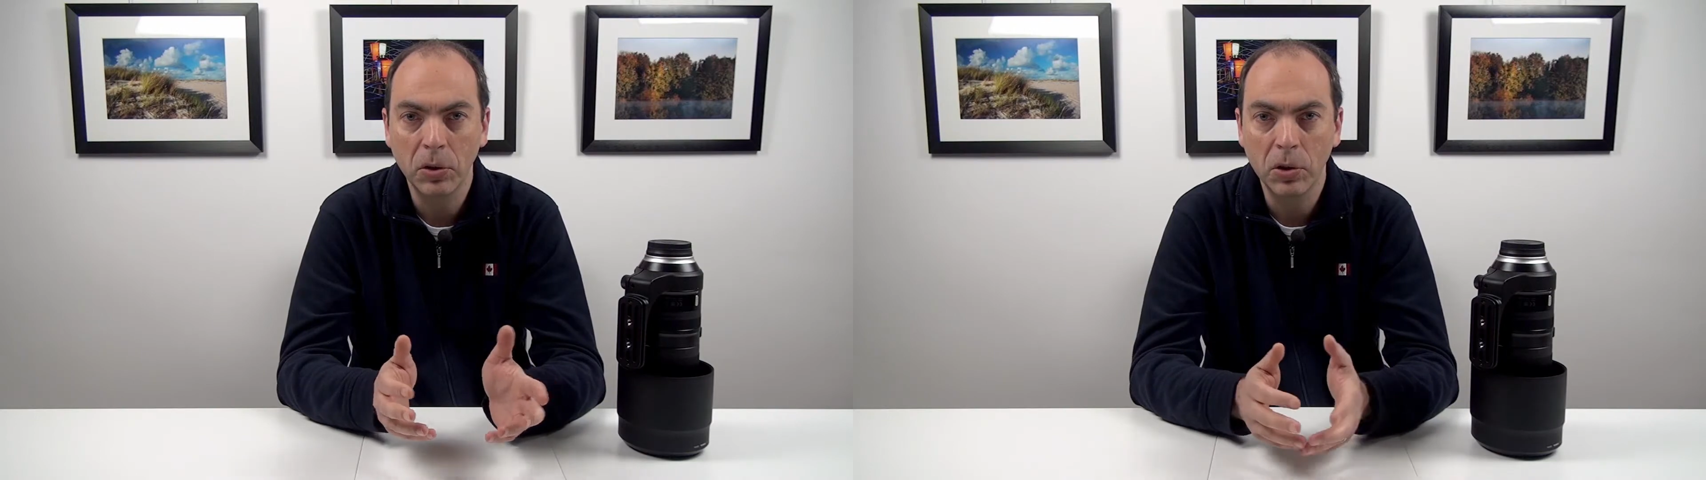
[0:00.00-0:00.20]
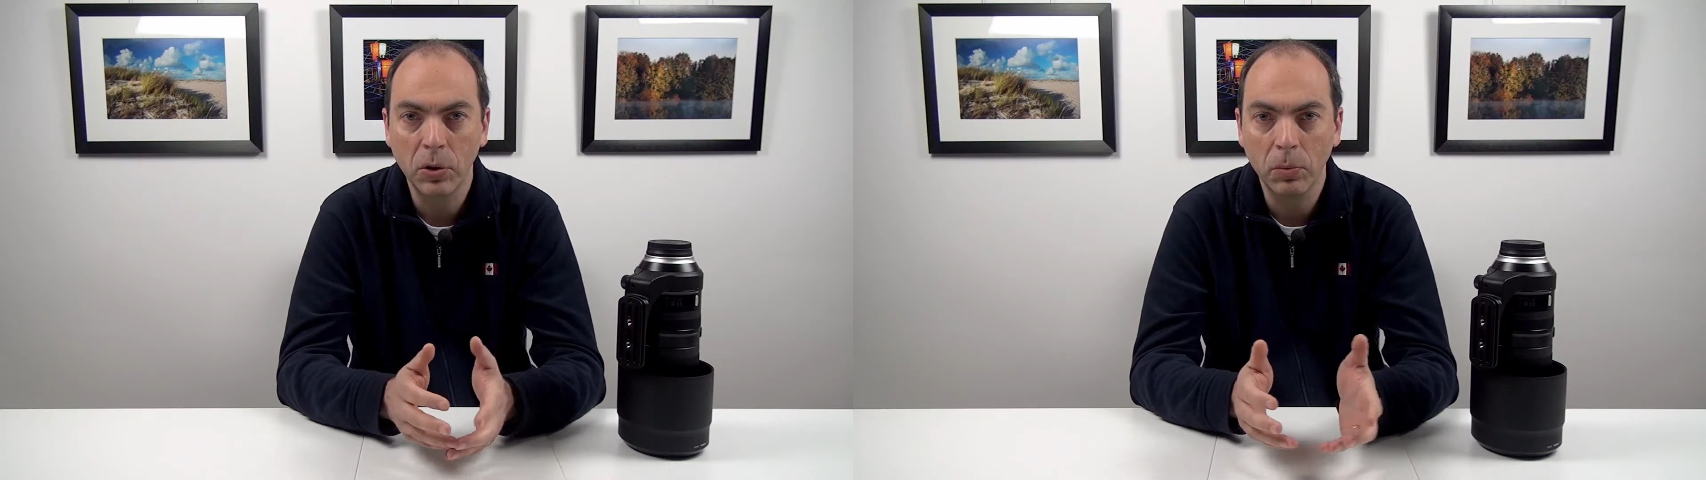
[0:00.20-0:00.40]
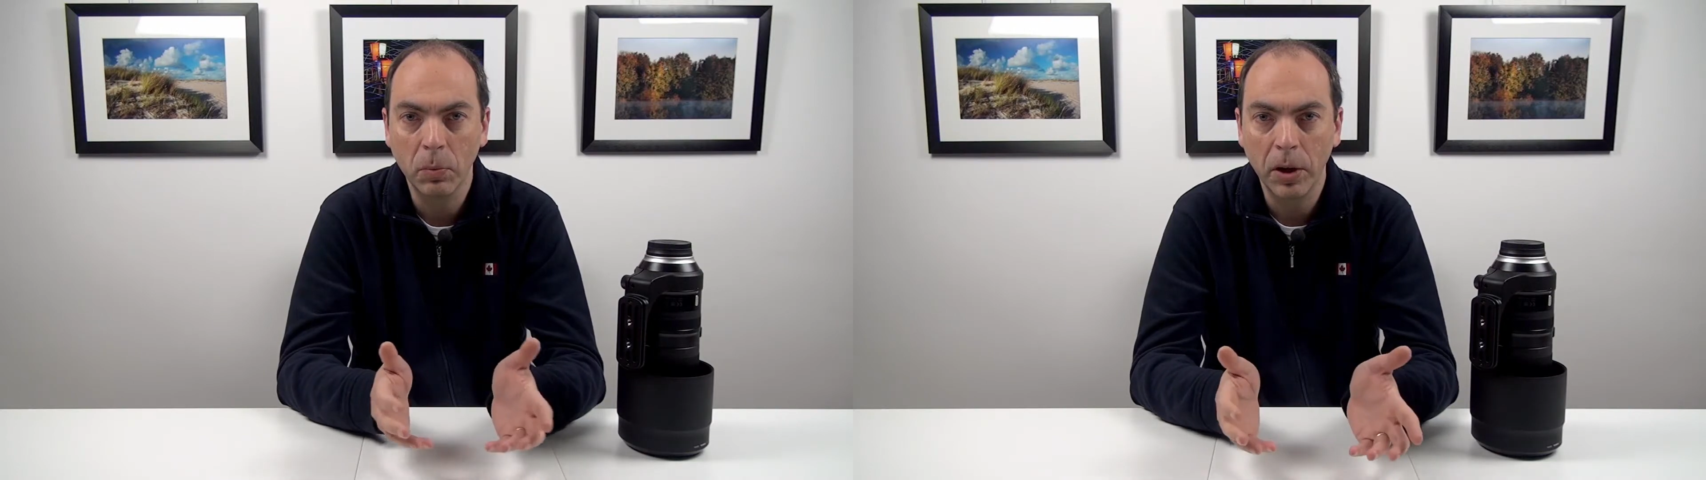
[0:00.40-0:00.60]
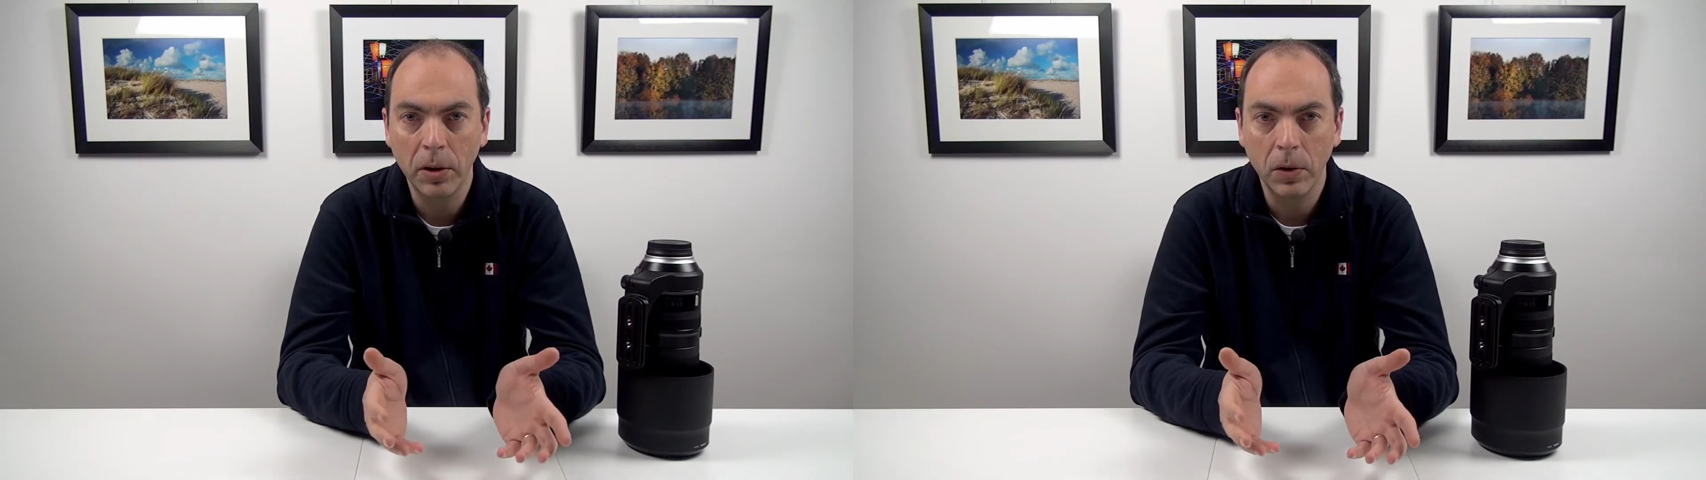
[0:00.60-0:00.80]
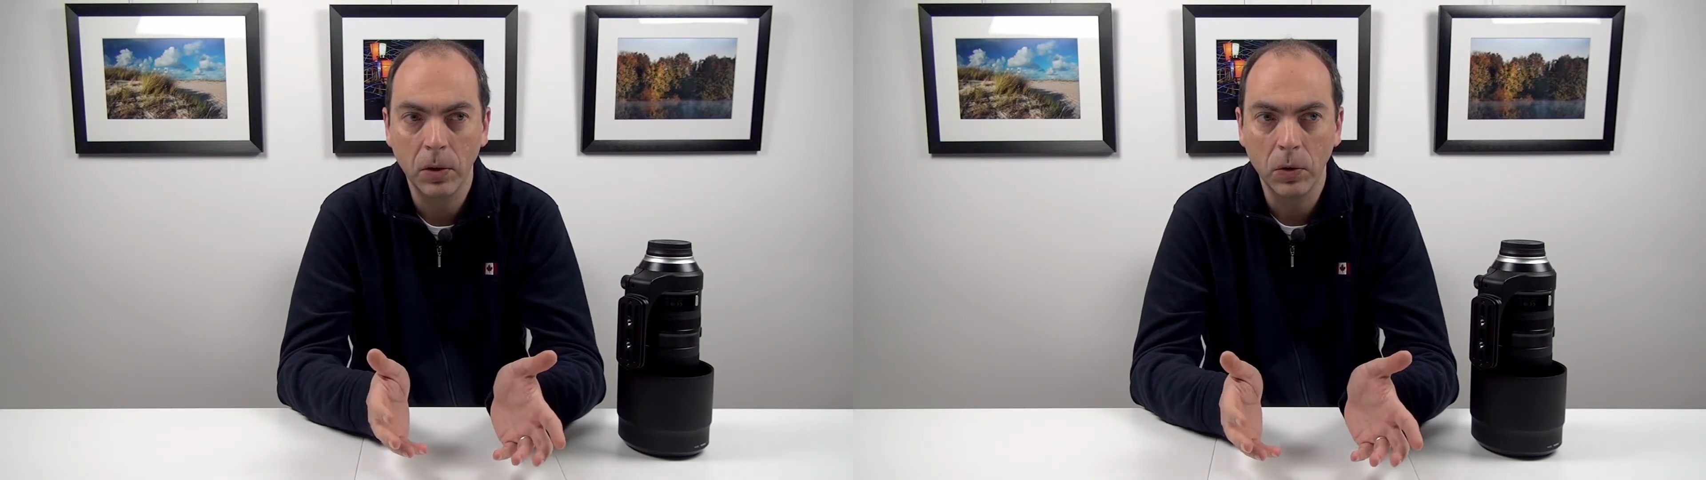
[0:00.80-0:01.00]
it's not
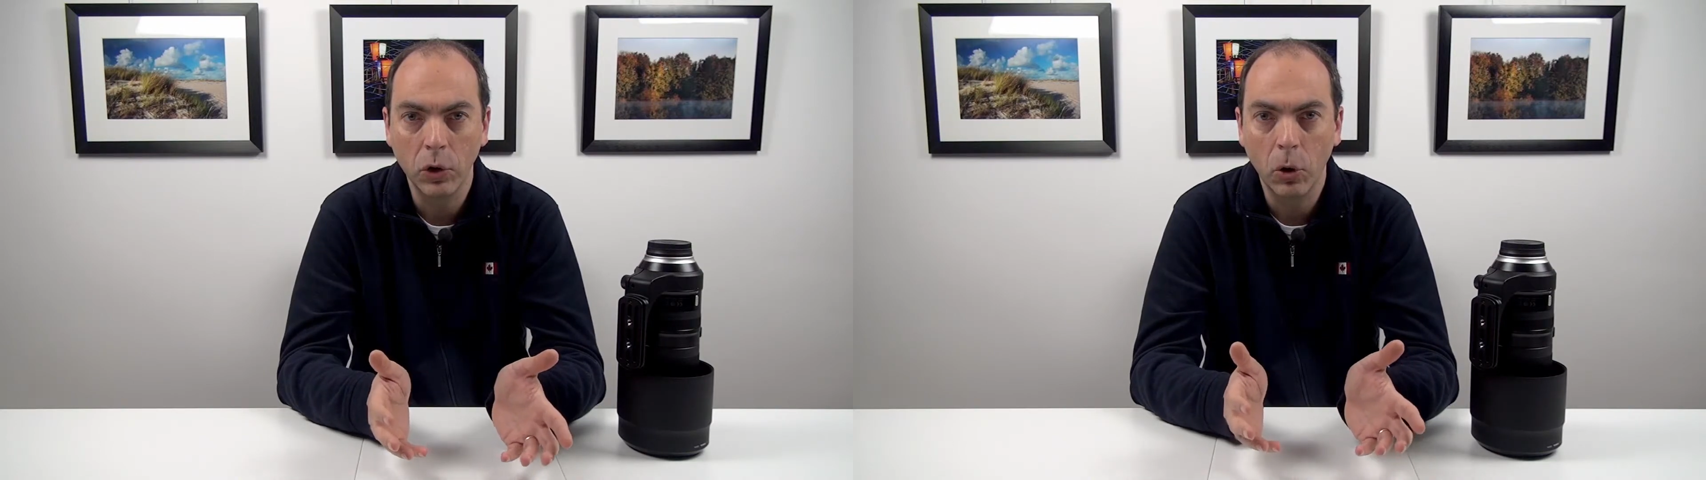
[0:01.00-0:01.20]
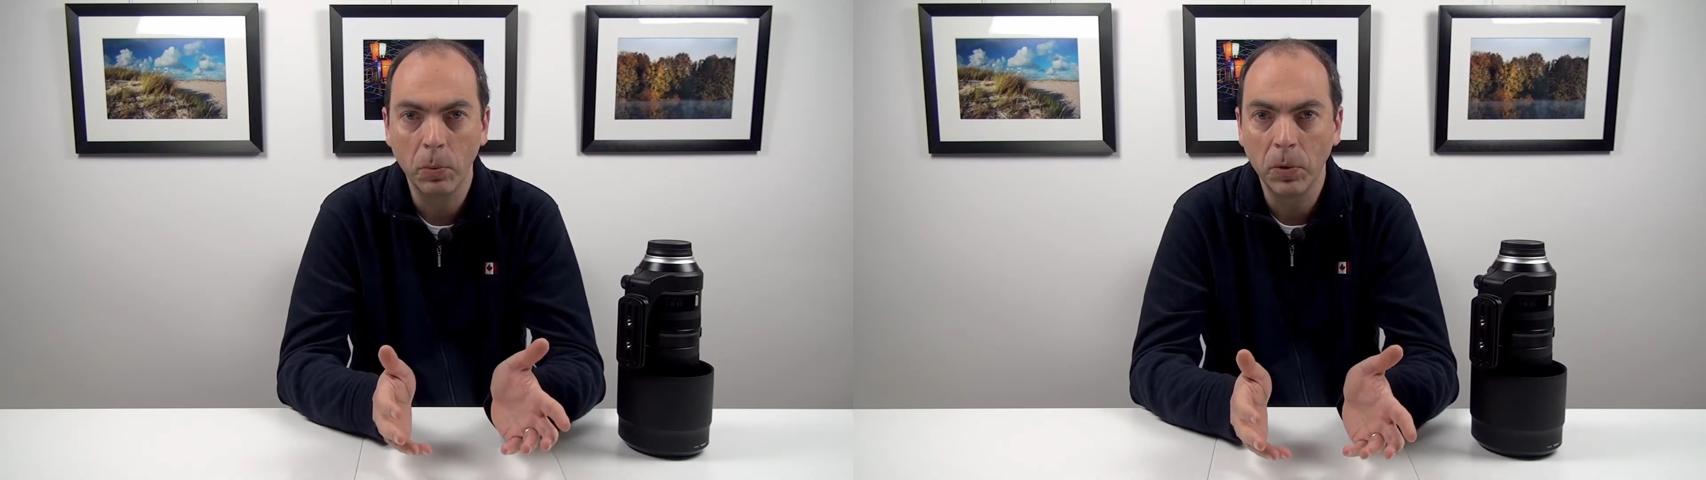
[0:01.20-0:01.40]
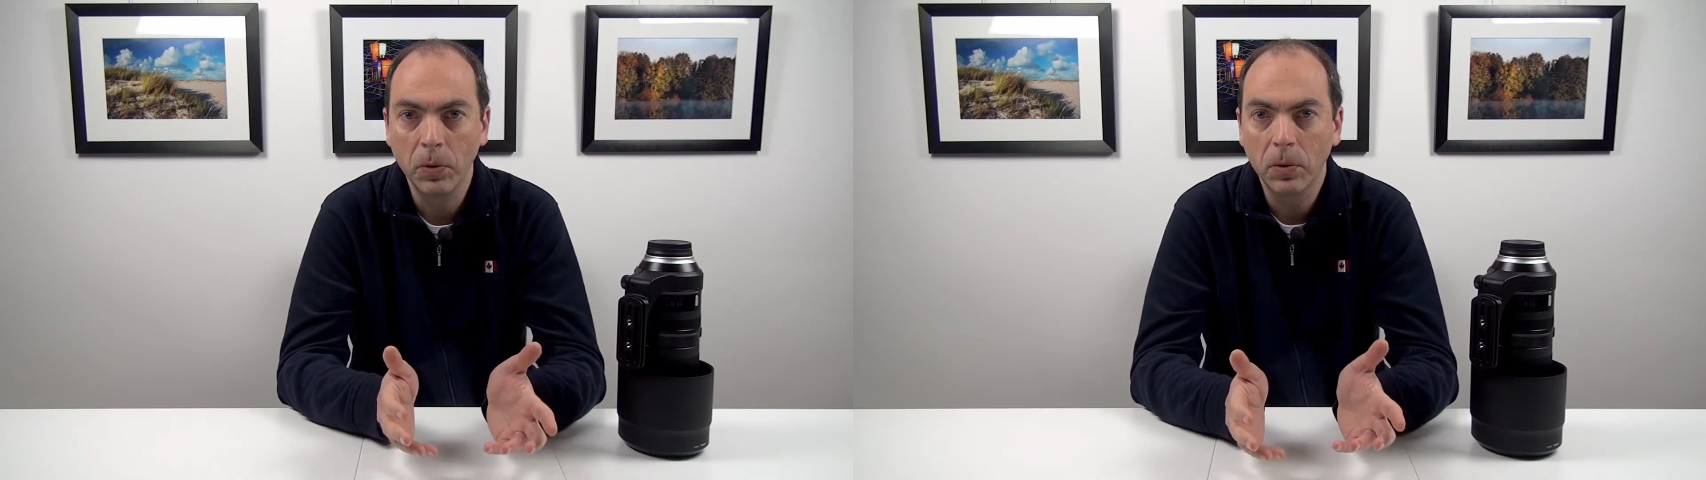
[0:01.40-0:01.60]
my job